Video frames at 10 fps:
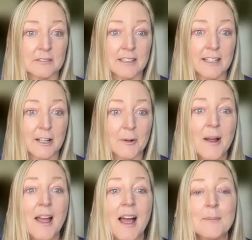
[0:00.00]
I'm
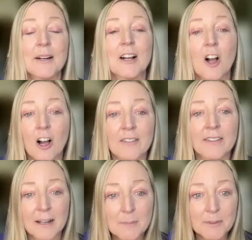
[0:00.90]
going to call
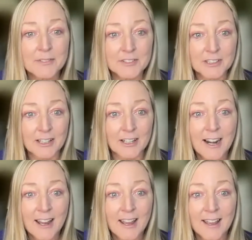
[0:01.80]
the uplifter
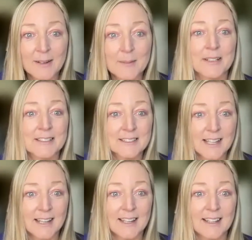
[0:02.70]
and I'm going to
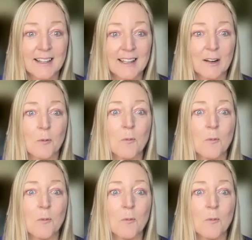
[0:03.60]
say like,